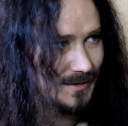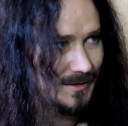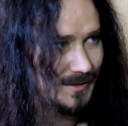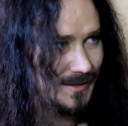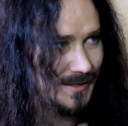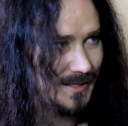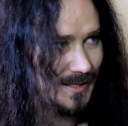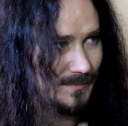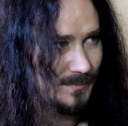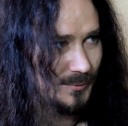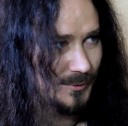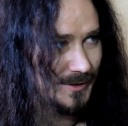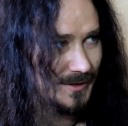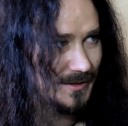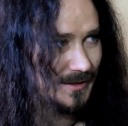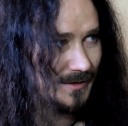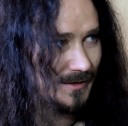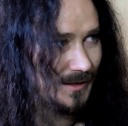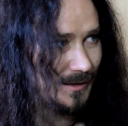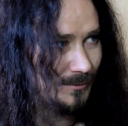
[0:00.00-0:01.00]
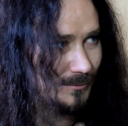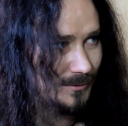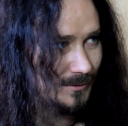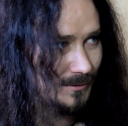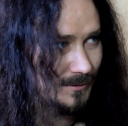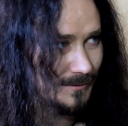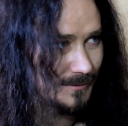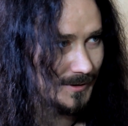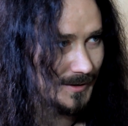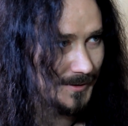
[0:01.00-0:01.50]
He had printed out all
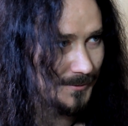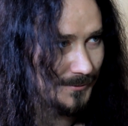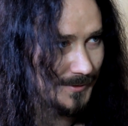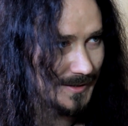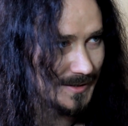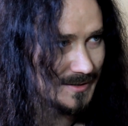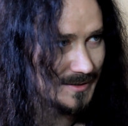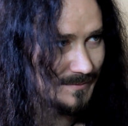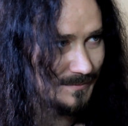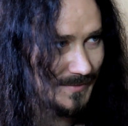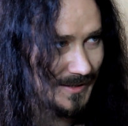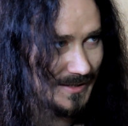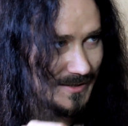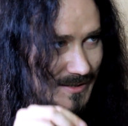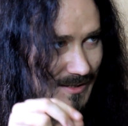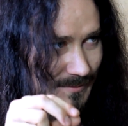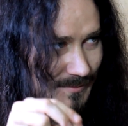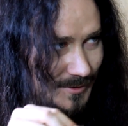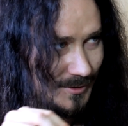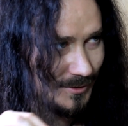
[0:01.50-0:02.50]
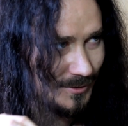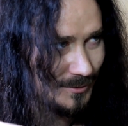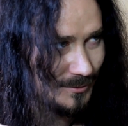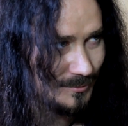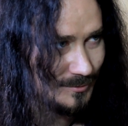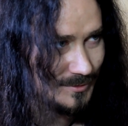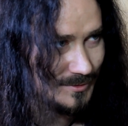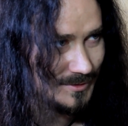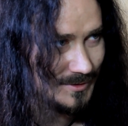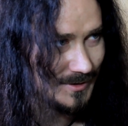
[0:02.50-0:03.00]
the lyrics, made some
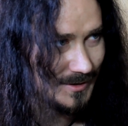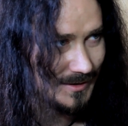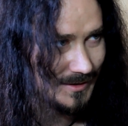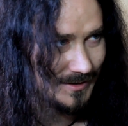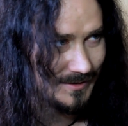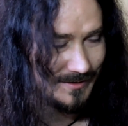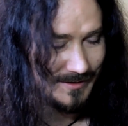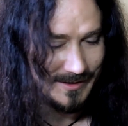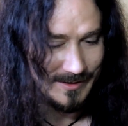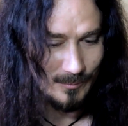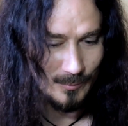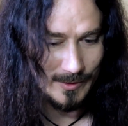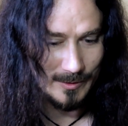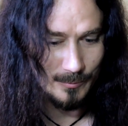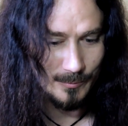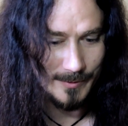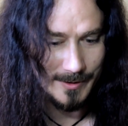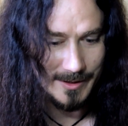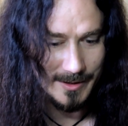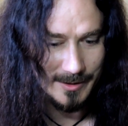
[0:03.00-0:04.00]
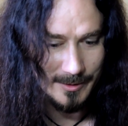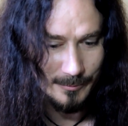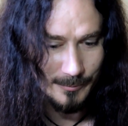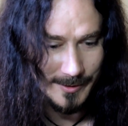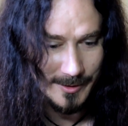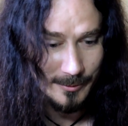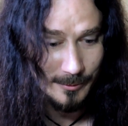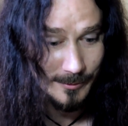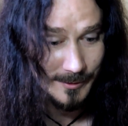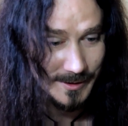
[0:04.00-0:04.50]
notes, and then when we
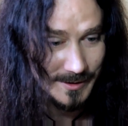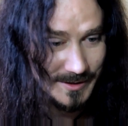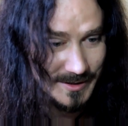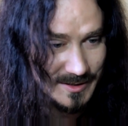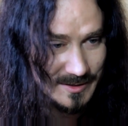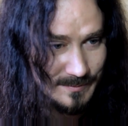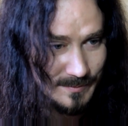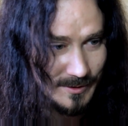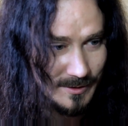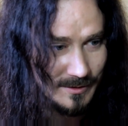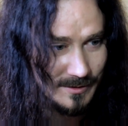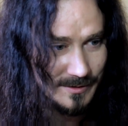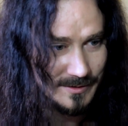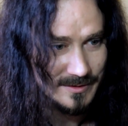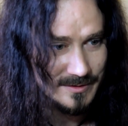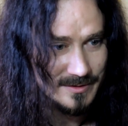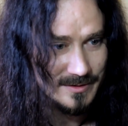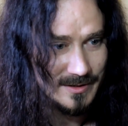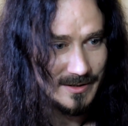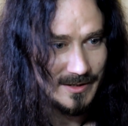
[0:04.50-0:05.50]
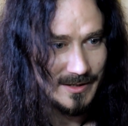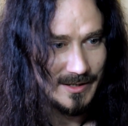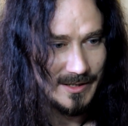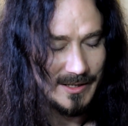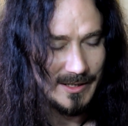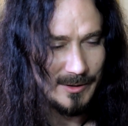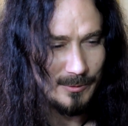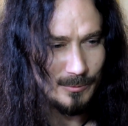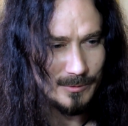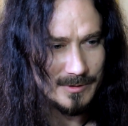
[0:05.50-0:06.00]
recorded his parts,
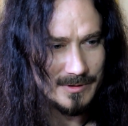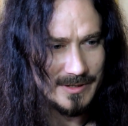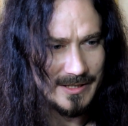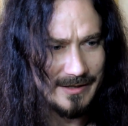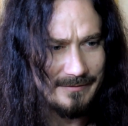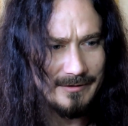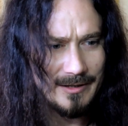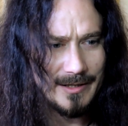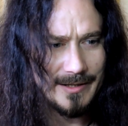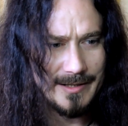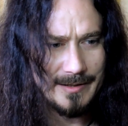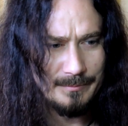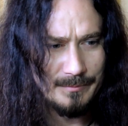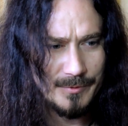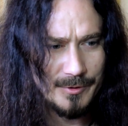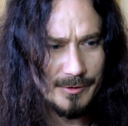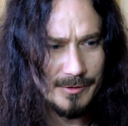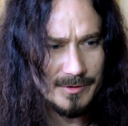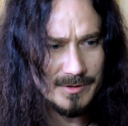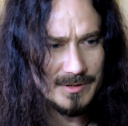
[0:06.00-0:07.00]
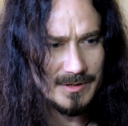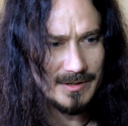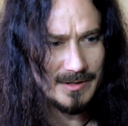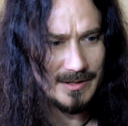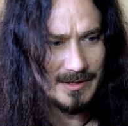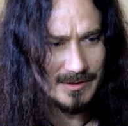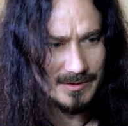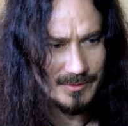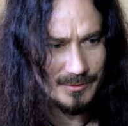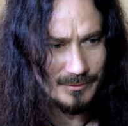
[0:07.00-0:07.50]
he was heavily immersed
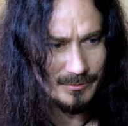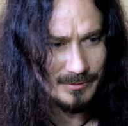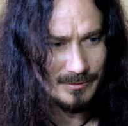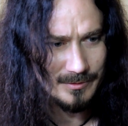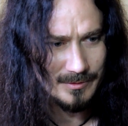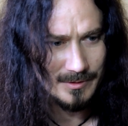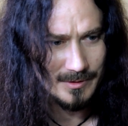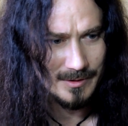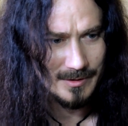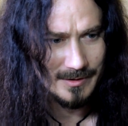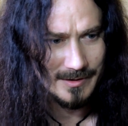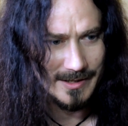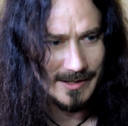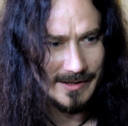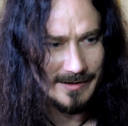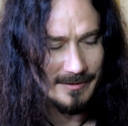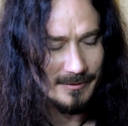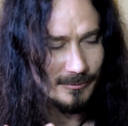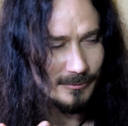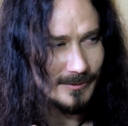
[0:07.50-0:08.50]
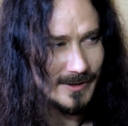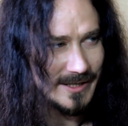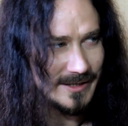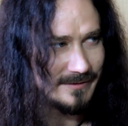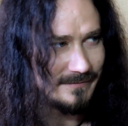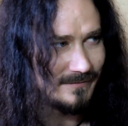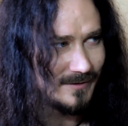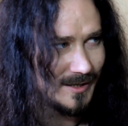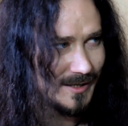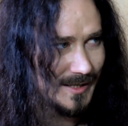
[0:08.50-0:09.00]
into getting the right
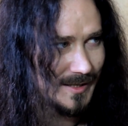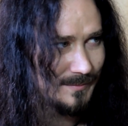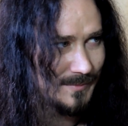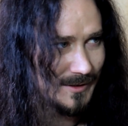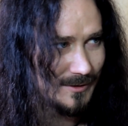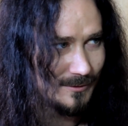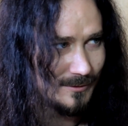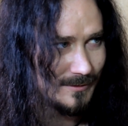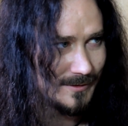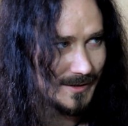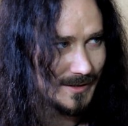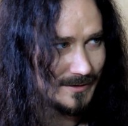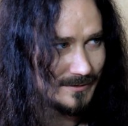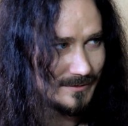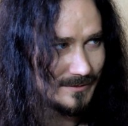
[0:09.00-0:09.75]
vibe and all that.